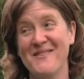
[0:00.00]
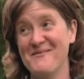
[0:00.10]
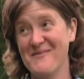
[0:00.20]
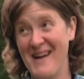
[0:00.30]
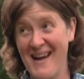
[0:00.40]

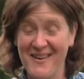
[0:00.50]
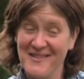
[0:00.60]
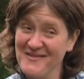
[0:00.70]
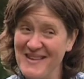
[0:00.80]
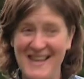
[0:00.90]

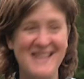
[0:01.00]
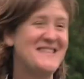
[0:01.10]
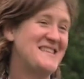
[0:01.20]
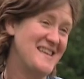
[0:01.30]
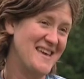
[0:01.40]
Well, it is
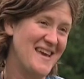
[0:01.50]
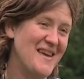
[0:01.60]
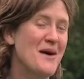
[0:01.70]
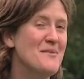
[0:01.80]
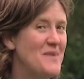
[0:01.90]
cheeky,
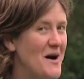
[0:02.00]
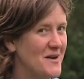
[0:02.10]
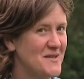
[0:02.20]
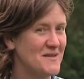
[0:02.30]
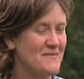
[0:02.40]

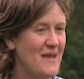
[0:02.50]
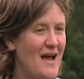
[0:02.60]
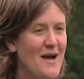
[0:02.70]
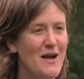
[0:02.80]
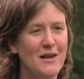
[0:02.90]
but
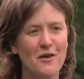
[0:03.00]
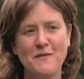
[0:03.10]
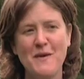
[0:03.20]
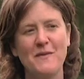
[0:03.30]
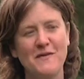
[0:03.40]
a lot of
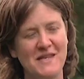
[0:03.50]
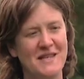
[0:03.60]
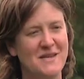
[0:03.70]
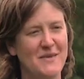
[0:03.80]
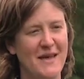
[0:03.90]
people have said
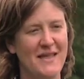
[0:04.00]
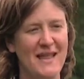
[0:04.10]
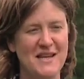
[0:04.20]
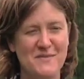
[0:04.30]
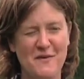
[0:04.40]
to me they
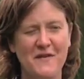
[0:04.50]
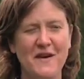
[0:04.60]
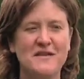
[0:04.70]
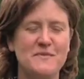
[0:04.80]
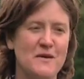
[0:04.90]
actually
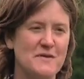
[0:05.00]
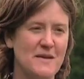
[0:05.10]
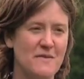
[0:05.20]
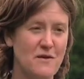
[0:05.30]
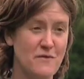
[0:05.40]
prefer to build
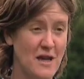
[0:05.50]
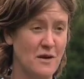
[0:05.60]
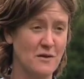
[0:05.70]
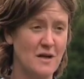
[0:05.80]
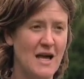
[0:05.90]
something
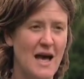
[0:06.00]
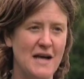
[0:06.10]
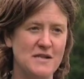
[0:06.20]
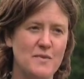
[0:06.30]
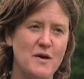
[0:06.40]
real
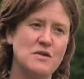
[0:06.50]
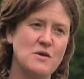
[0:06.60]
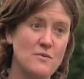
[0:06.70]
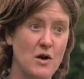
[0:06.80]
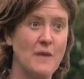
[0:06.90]
as opposed to
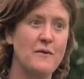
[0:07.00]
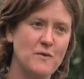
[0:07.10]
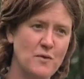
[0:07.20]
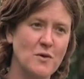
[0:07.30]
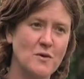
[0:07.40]
a mock-up of
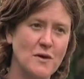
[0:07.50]
a wall.